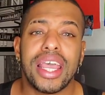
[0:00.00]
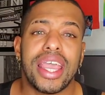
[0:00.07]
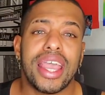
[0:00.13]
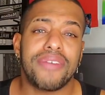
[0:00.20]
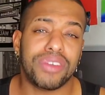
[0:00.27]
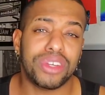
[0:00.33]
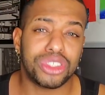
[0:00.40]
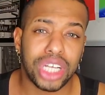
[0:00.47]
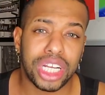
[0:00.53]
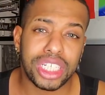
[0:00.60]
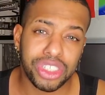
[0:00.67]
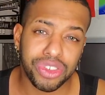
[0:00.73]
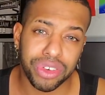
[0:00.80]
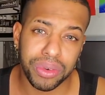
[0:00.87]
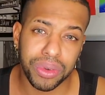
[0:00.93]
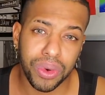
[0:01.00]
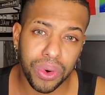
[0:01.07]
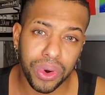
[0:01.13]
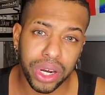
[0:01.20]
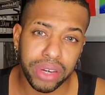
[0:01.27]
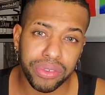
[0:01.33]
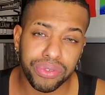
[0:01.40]
if you try to screen
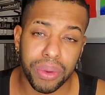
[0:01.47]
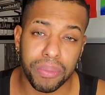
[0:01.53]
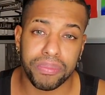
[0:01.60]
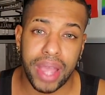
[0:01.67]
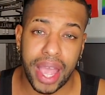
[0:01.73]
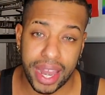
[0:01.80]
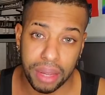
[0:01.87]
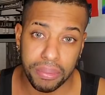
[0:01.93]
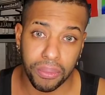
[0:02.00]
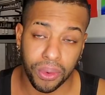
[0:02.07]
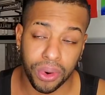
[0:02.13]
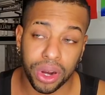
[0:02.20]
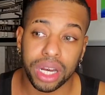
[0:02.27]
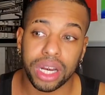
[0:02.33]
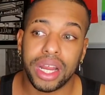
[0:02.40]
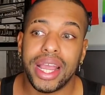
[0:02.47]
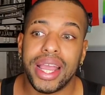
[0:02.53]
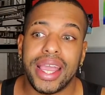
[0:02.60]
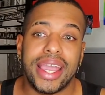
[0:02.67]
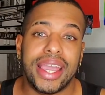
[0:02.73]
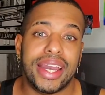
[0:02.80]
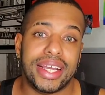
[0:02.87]
record from anymore,
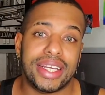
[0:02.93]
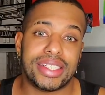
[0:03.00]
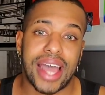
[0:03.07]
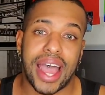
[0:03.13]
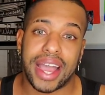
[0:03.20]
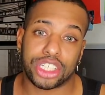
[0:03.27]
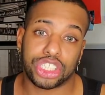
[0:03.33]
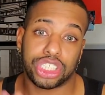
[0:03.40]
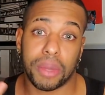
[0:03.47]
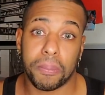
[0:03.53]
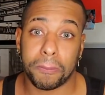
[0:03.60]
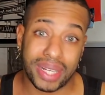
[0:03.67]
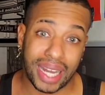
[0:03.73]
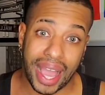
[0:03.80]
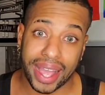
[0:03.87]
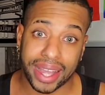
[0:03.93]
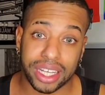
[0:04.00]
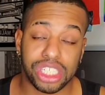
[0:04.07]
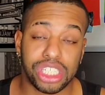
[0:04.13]
it is actually black.